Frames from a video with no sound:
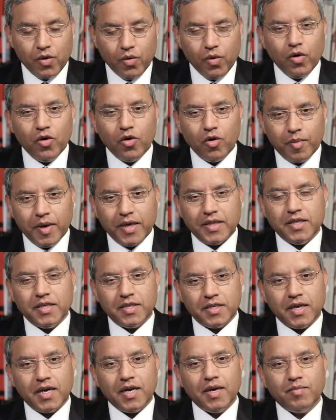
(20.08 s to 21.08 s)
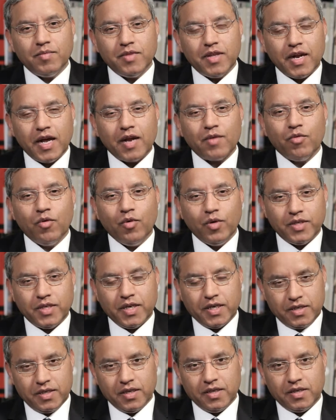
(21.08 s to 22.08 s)
You will know by this time there are
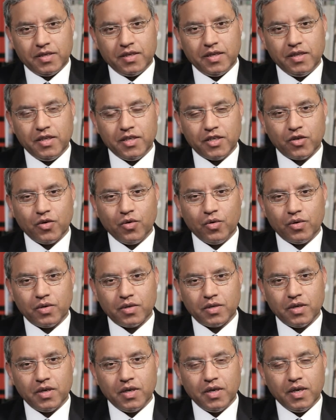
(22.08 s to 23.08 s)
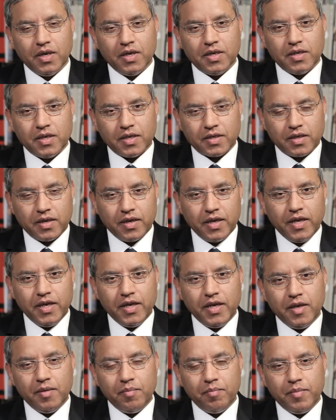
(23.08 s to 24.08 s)
four sections in this course, section
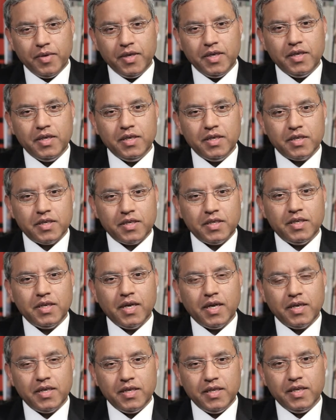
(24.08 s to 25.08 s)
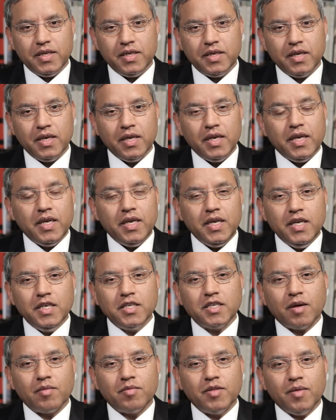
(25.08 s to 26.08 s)
A, B, C and D.
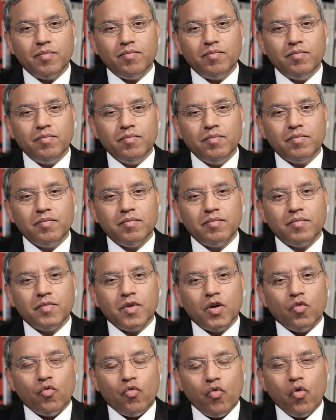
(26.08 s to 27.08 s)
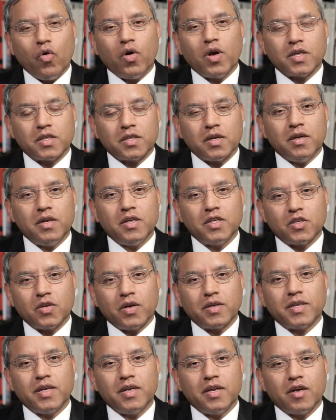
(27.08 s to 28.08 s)
Each of them focus on
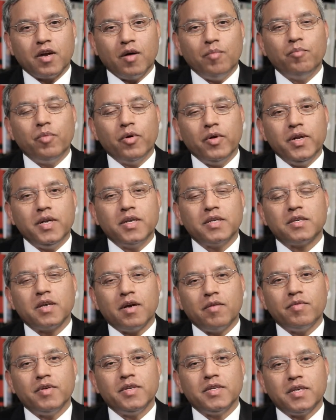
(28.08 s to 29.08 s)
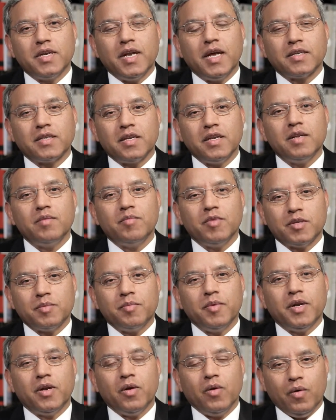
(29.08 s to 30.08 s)
certain components of international
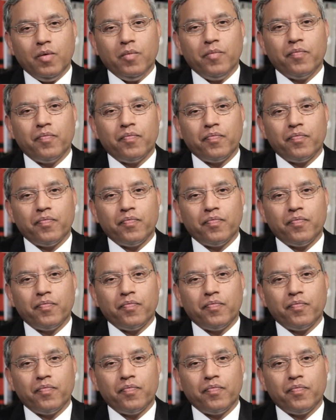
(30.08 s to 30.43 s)
investment law.